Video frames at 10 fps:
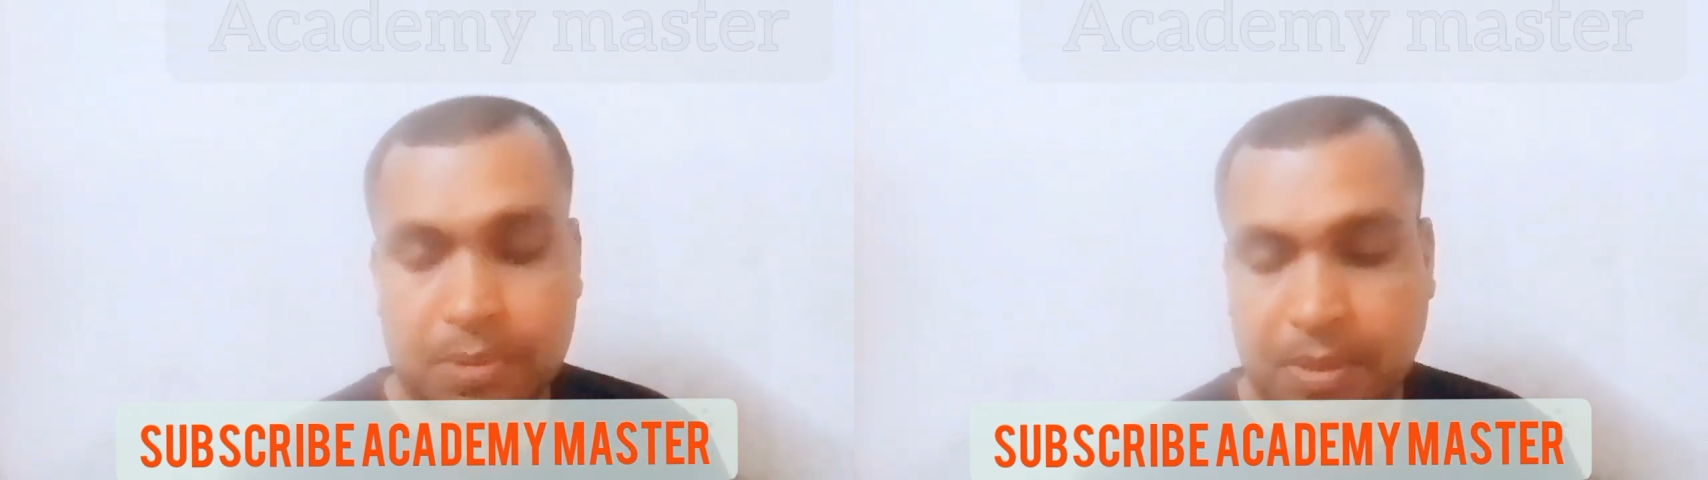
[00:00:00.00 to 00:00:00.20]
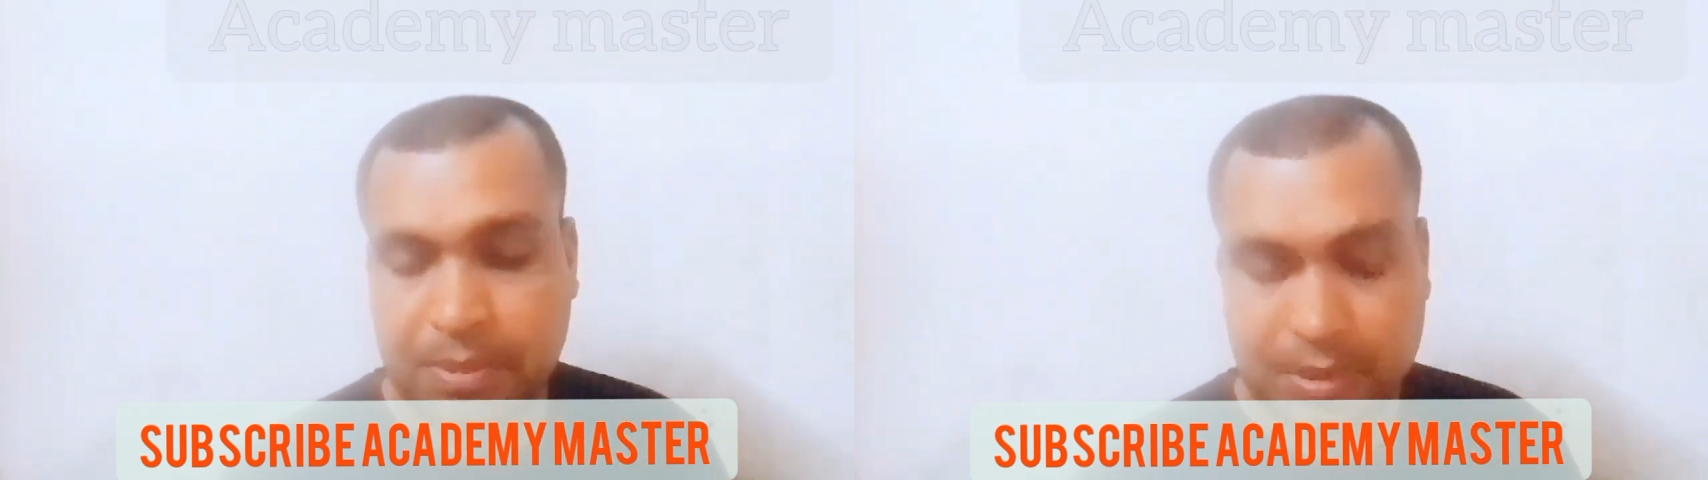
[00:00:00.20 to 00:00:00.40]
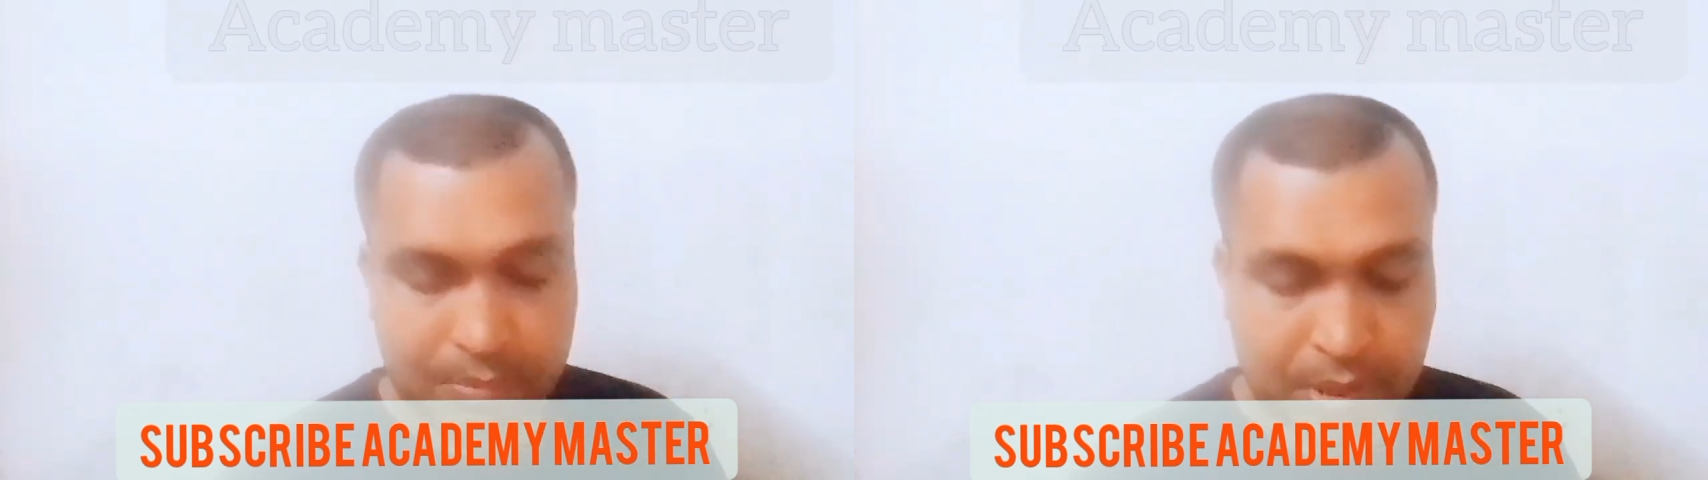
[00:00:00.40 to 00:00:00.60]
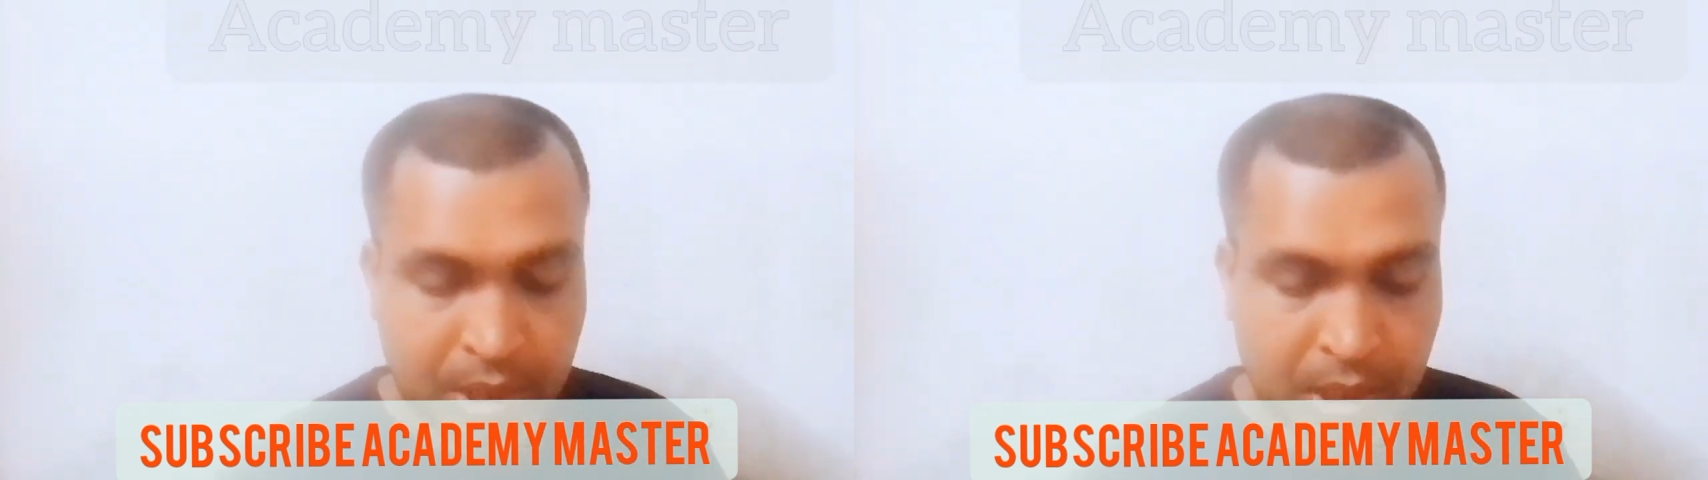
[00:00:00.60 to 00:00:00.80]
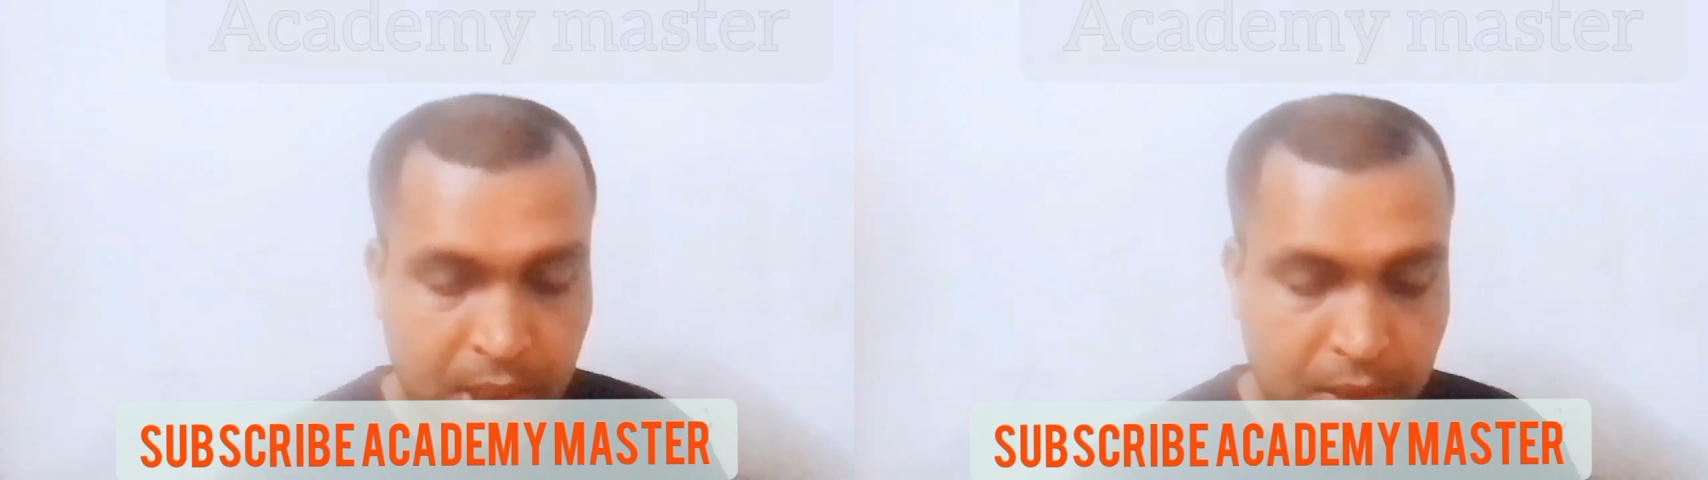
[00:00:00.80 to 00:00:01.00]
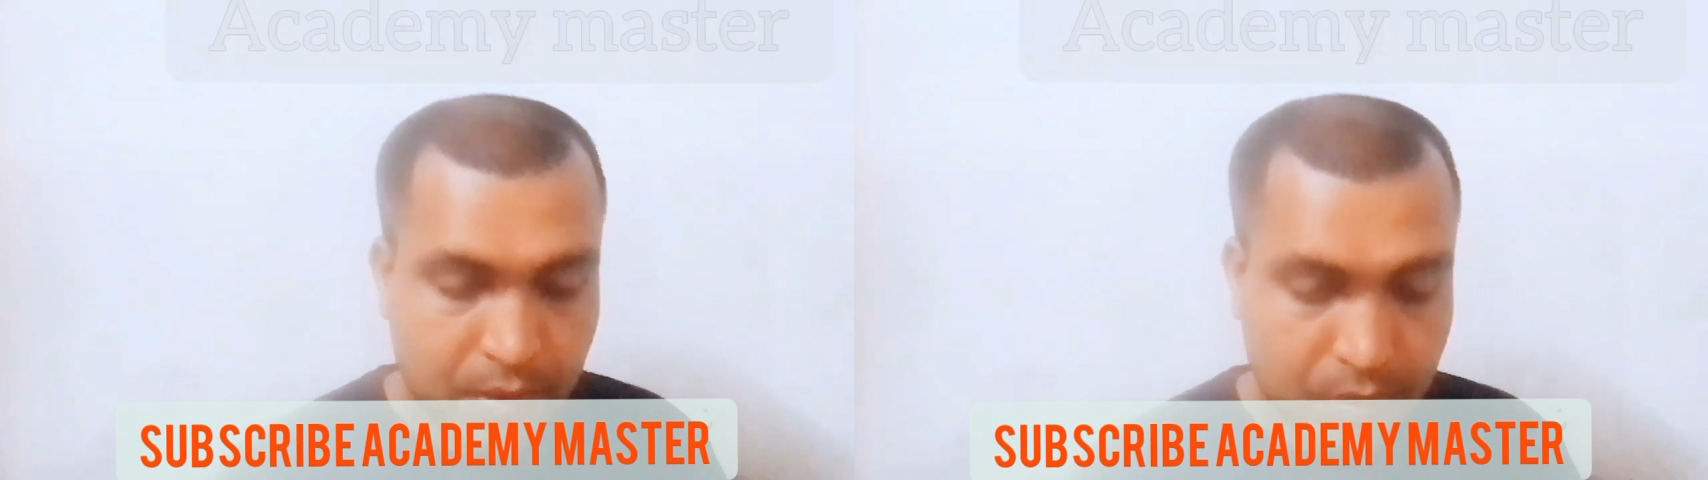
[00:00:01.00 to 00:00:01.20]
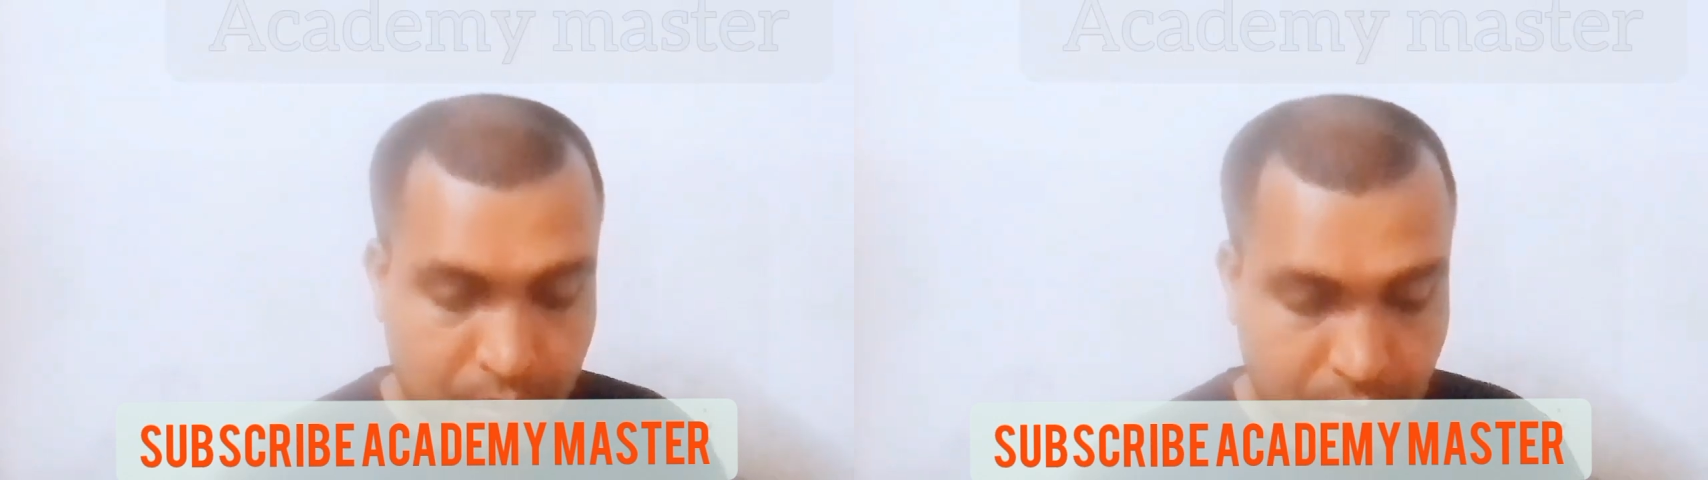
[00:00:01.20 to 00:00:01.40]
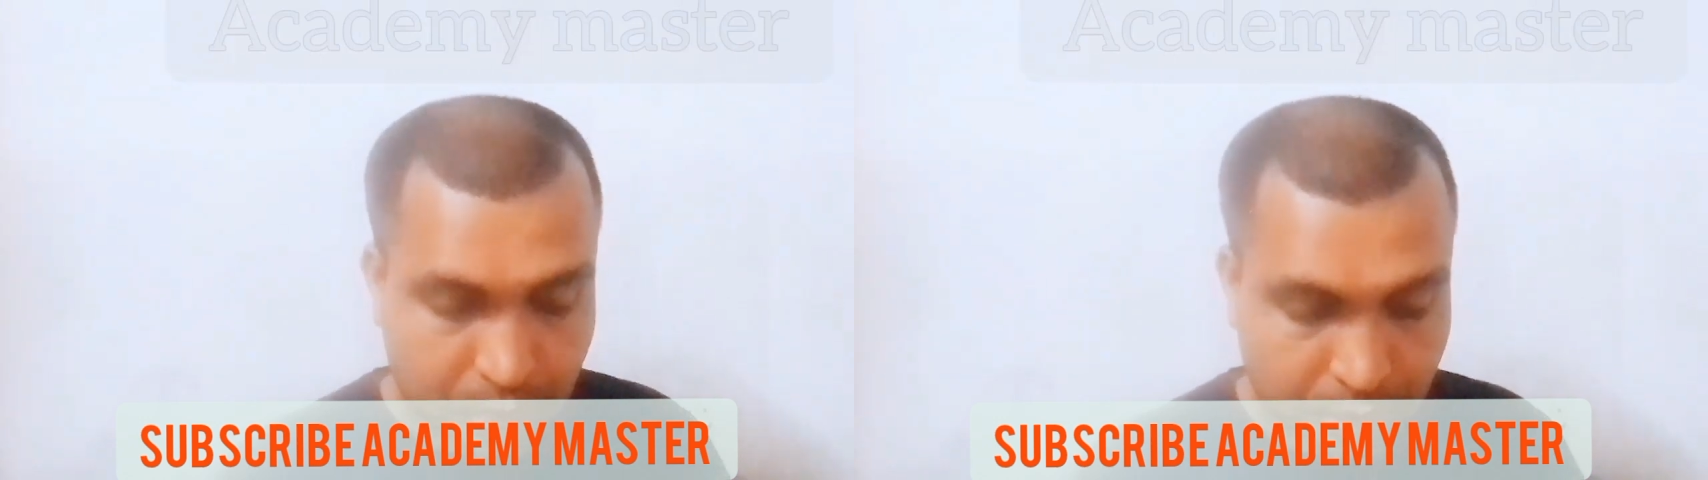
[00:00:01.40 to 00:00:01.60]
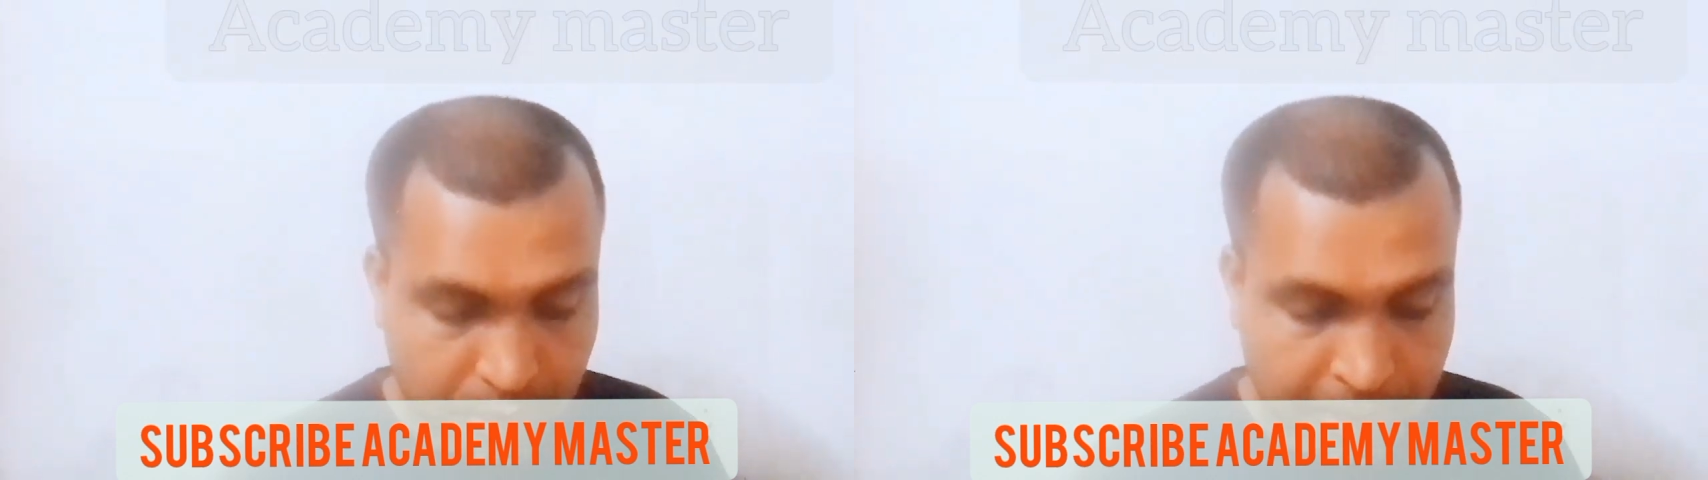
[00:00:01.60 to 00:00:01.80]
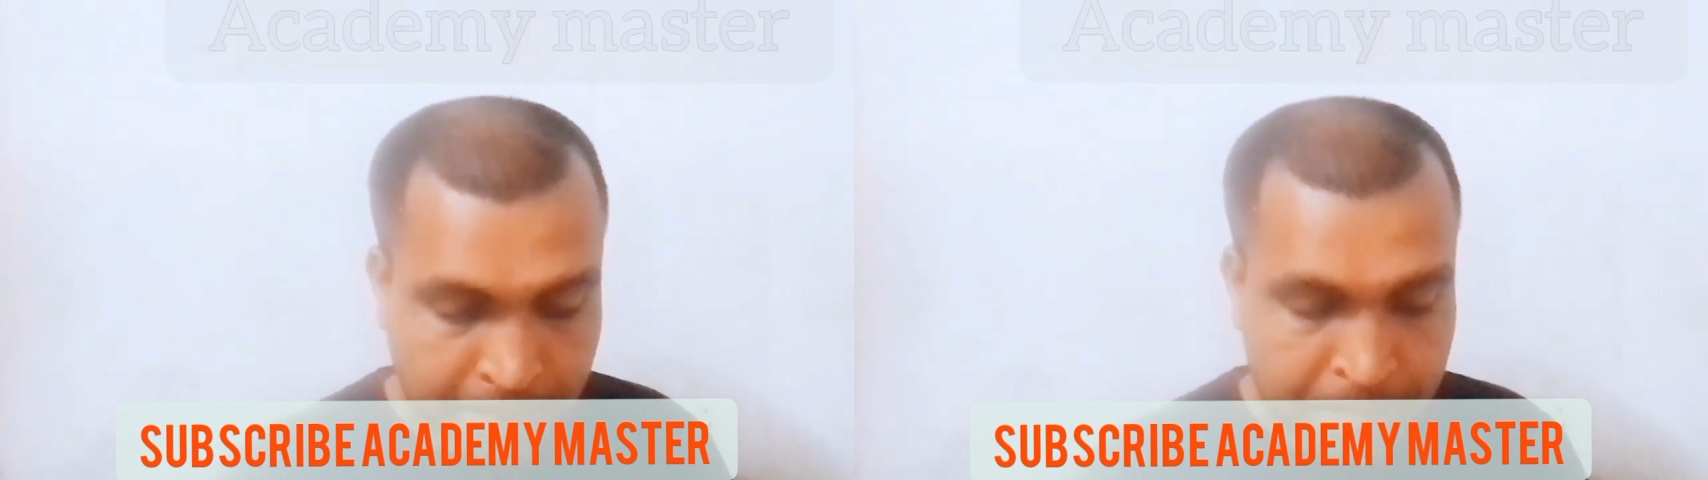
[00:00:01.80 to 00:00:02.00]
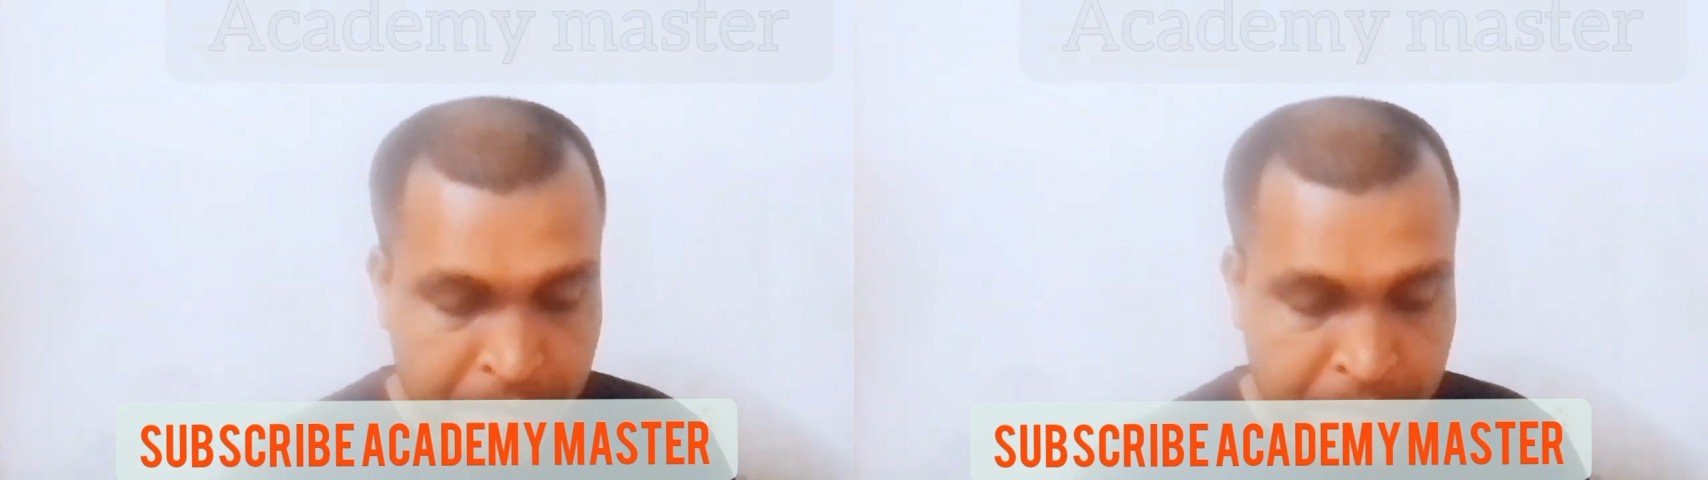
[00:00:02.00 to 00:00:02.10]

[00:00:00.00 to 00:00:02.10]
chapter number 2. Okay,